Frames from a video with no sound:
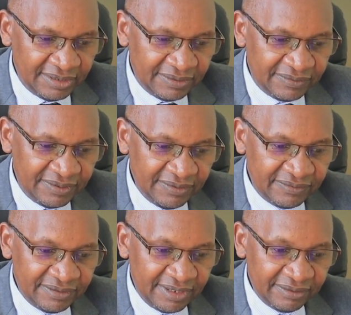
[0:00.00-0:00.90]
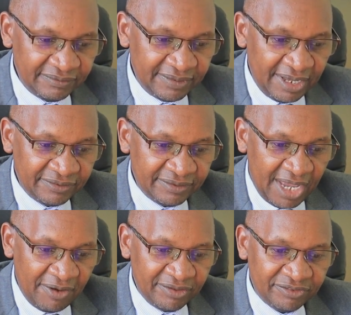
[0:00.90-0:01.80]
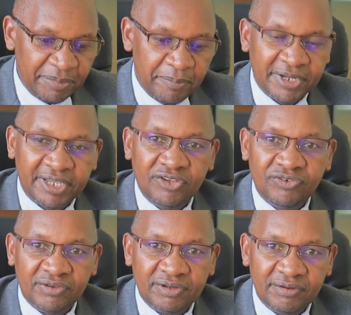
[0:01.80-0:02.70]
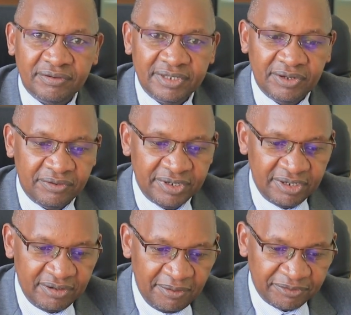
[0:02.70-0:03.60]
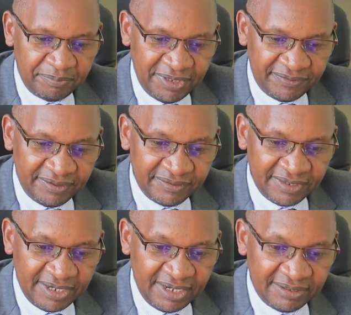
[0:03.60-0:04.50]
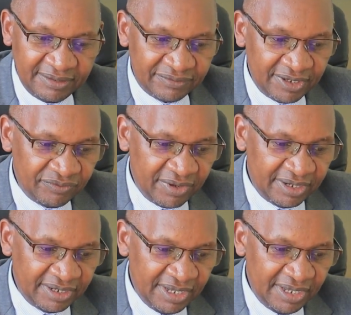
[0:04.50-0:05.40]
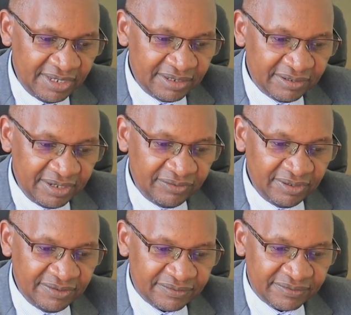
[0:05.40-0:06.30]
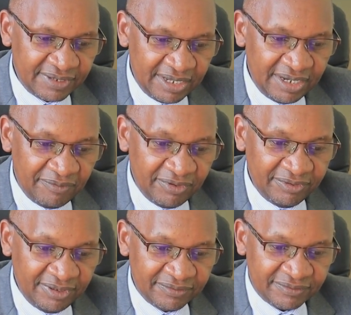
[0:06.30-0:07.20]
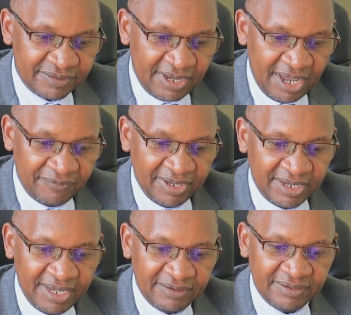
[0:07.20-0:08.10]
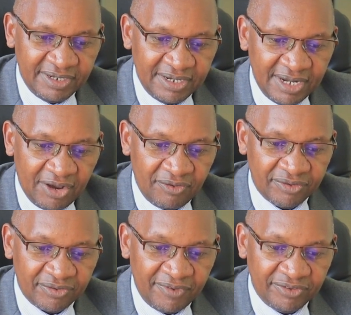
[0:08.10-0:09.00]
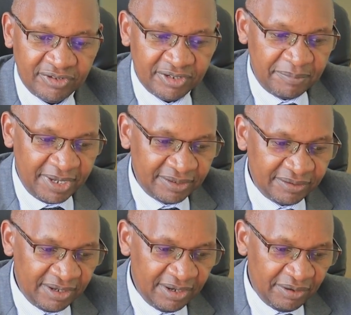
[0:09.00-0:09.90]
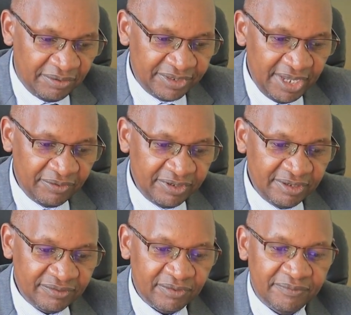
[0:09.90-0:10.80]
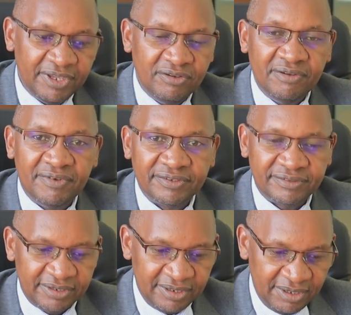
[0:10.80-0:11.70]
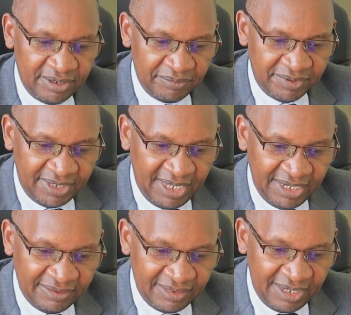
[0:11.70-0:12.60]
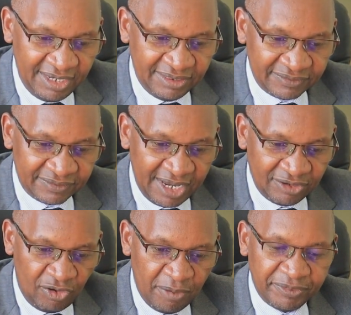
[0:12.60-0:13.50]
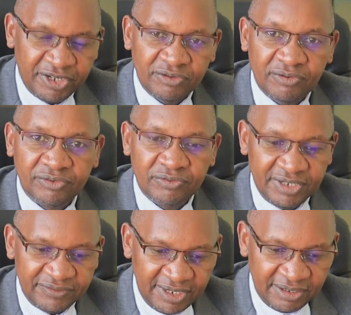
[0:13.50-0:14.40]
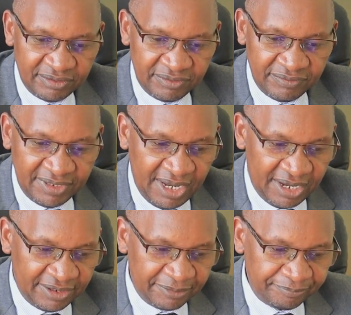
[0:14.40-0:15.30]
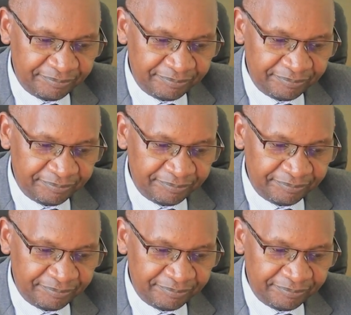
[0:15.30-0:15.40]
Since Charles Darwin's publication on the origin of species in the 19th century, creationists and evolutionists have engaged in a controversial debate on the origins of the universe, with either side opting not to listen to the other.